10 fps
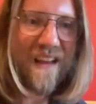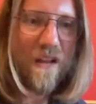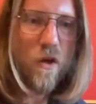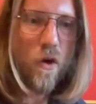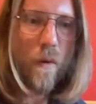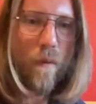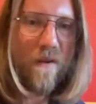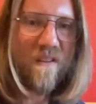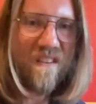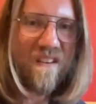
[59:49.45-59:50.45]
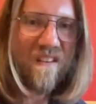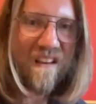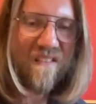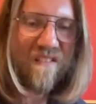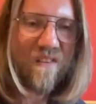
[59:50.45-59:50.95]
and knowing what this
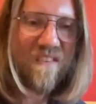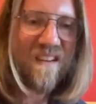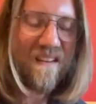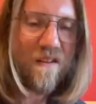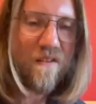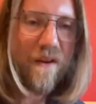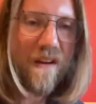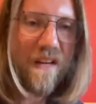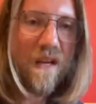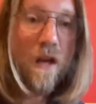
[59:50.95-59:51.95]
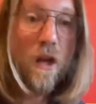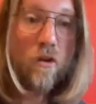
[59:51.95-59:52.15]
is not satisfying